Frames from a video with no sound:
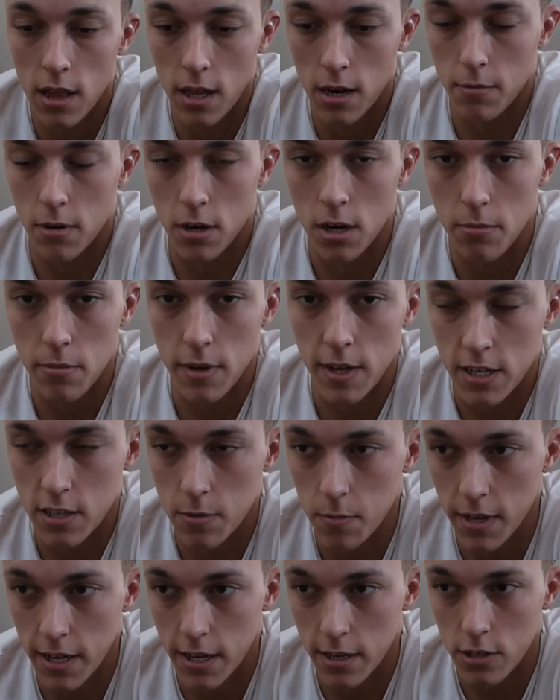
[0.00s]
Then I'm going to
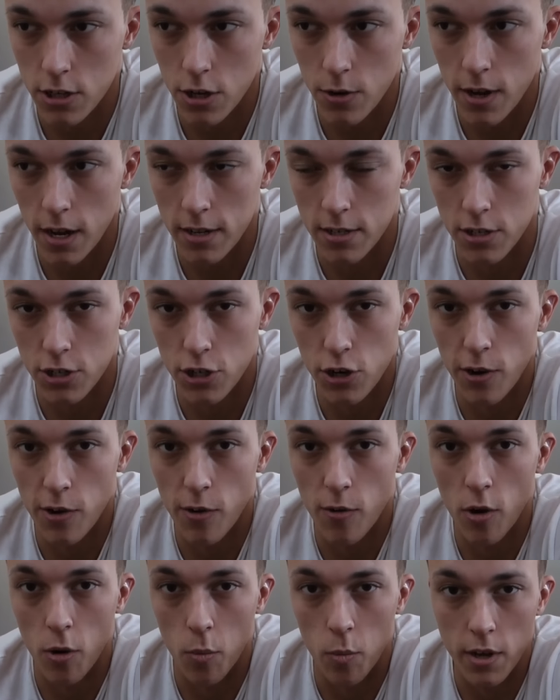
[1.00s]
mix me 2 cans of
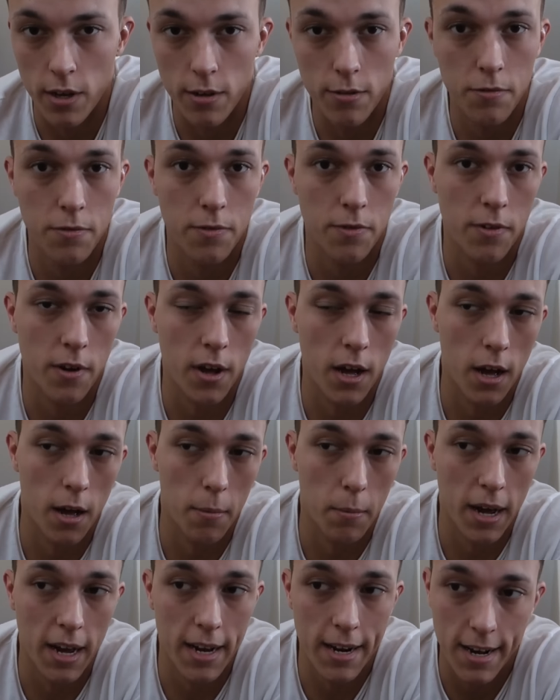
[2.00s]
tuna up with
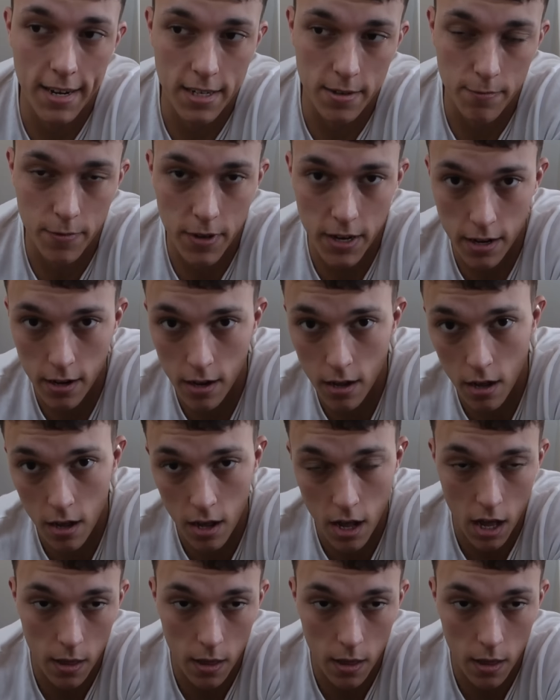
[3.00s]
mayonnaise and vinegar.